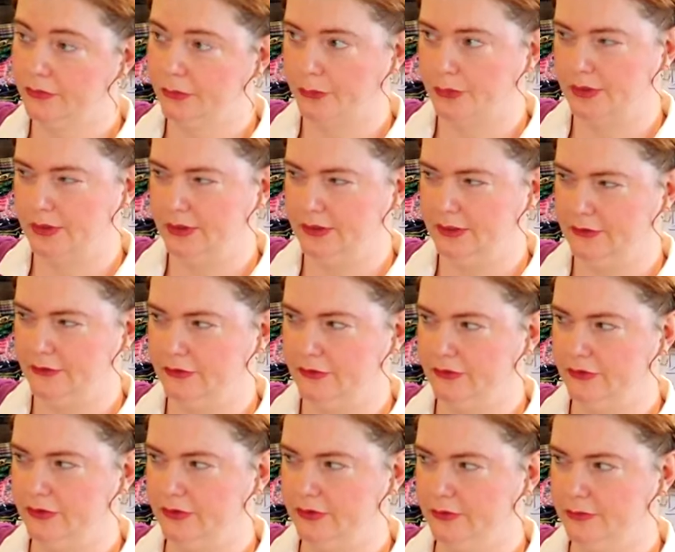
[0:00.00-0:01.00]
or at
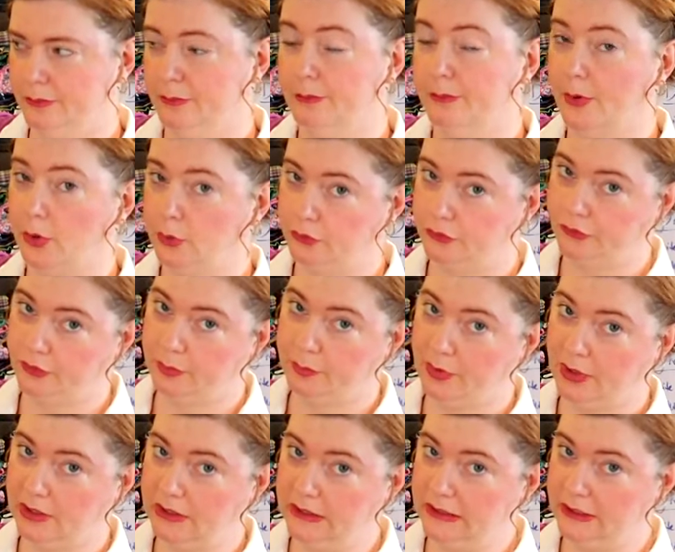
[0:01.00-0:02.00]
least mostly
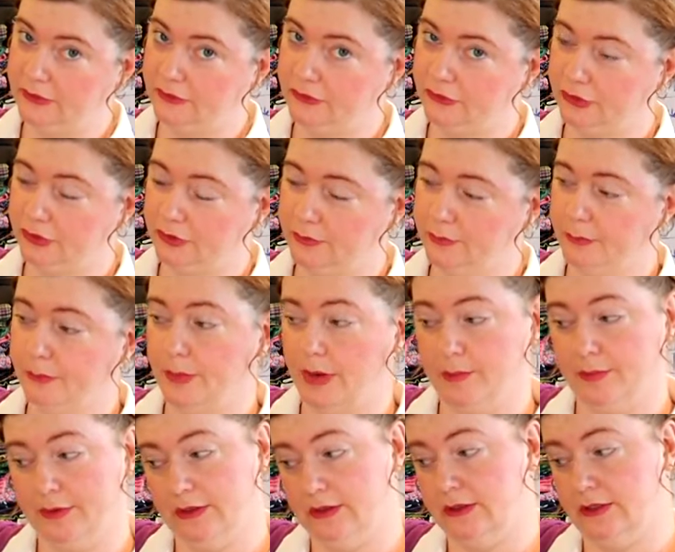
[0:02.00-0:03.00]
polyester,
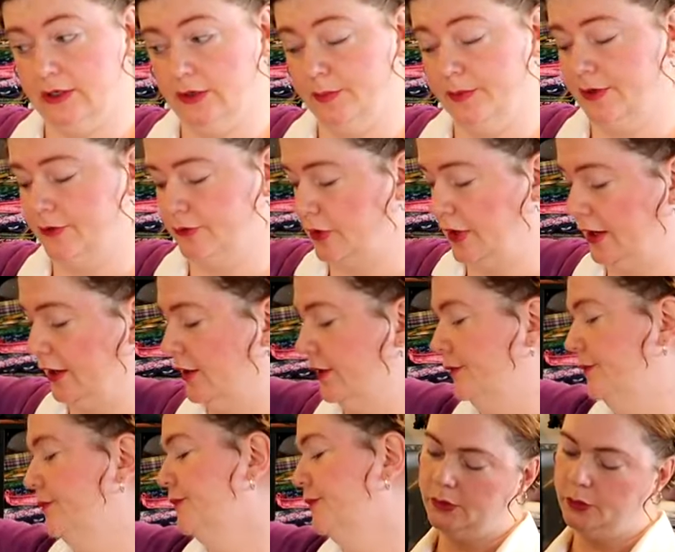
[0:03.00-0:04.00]
maybe a little bit of
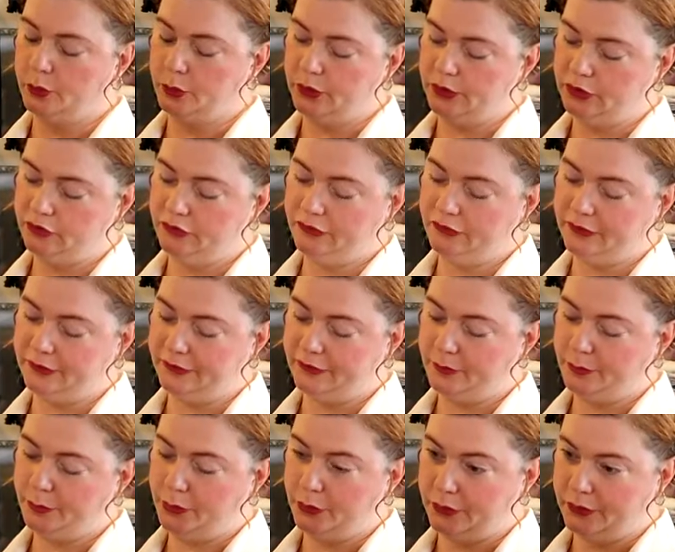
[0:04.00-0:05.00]
rayon, which is
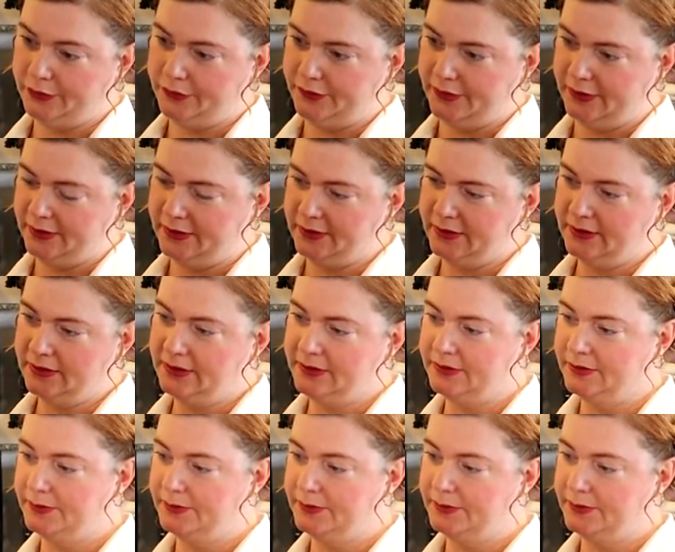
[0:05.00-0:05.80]
disappointing,